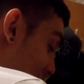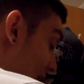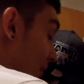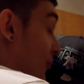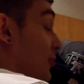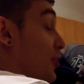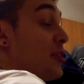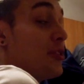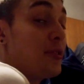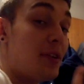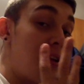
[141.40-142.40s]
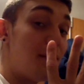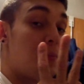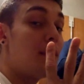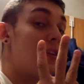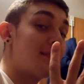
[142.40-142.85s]
for
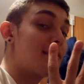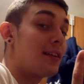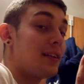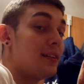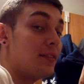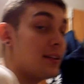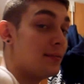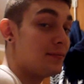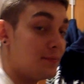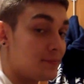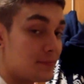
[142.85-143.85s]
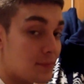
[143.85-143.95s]
3 pieces of clothing.